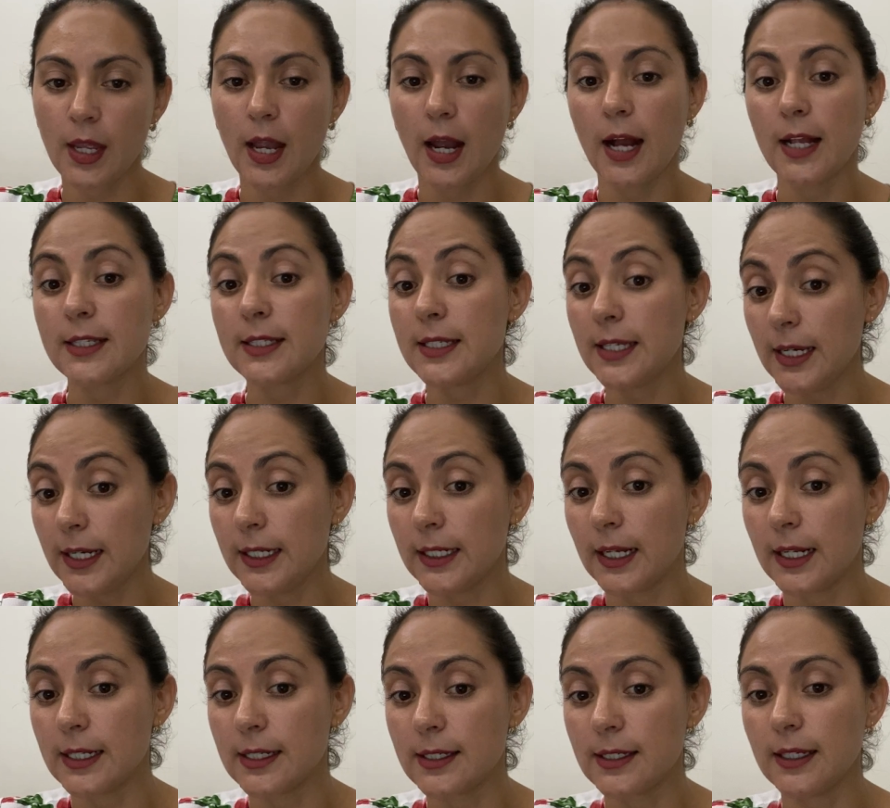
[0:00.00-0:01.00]
and
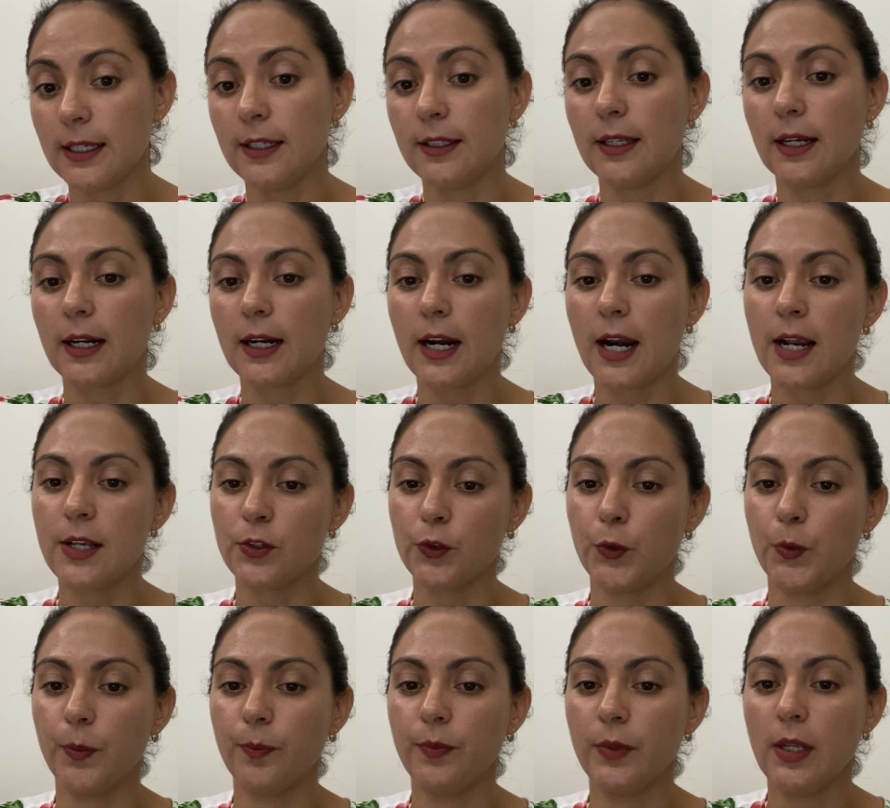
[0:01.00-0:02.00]
signals in the
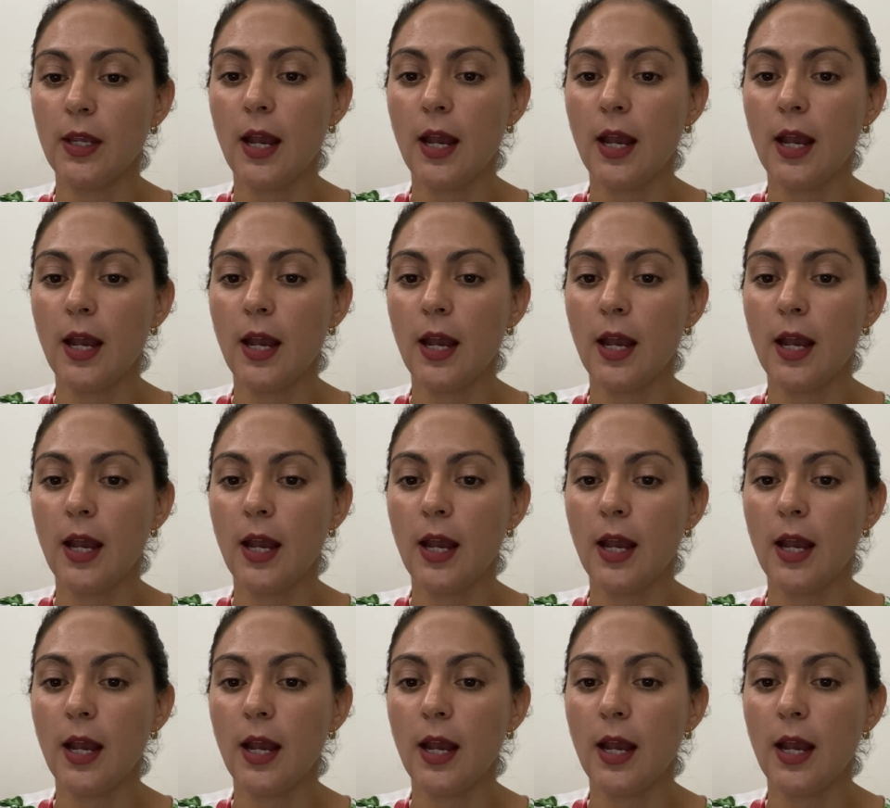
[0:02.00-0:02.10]
classroom